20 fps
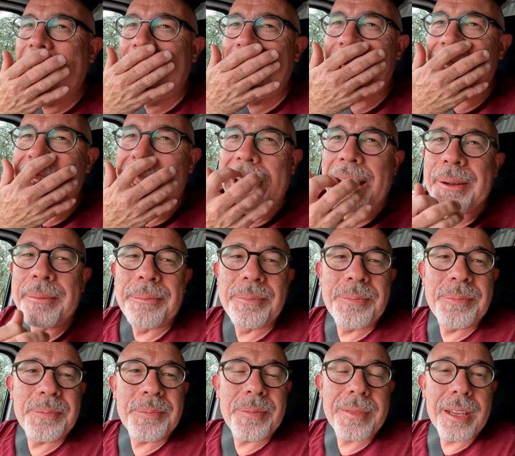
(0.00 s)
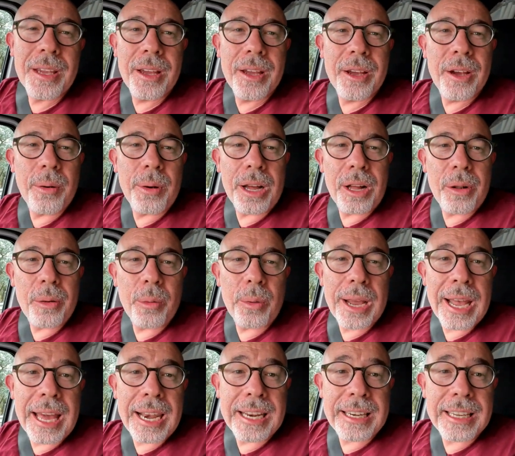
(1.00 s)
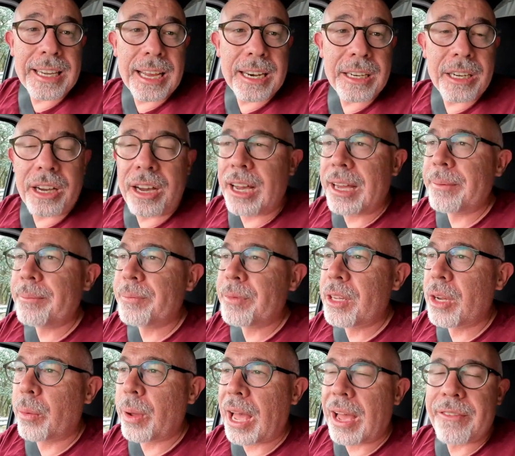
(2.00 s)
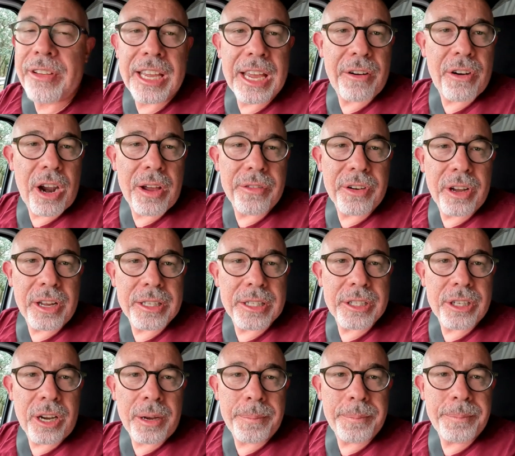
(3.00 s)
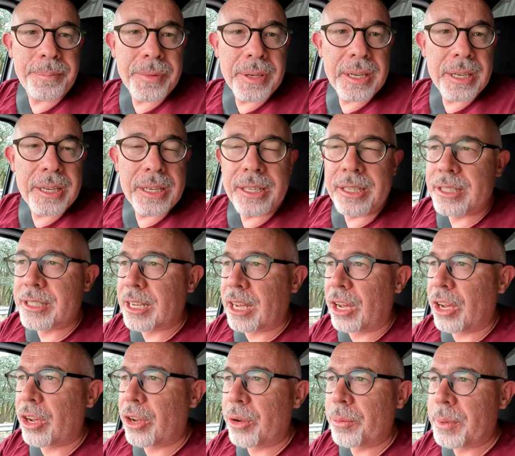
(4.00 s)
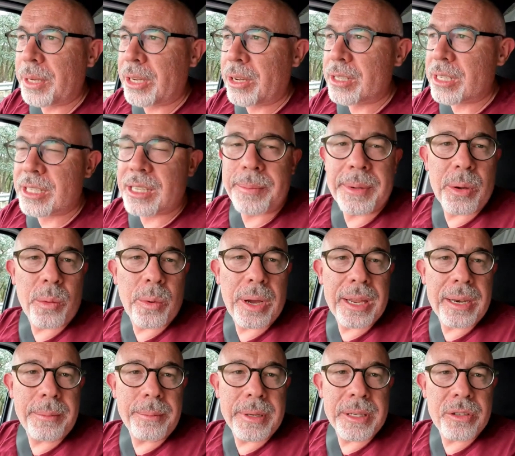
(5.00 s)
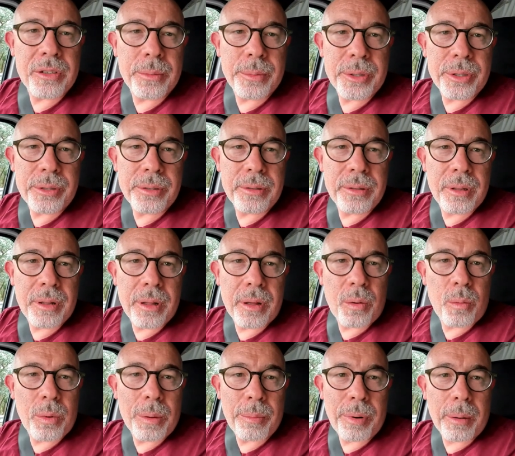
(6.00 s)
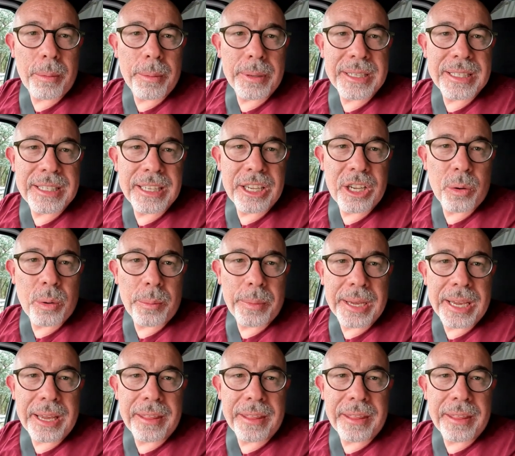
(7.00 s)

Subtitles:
Okay, well, we're heading to Gundagai, we're having our overnight stop, so because it's a bit wet and miserable, we'll probably see you when we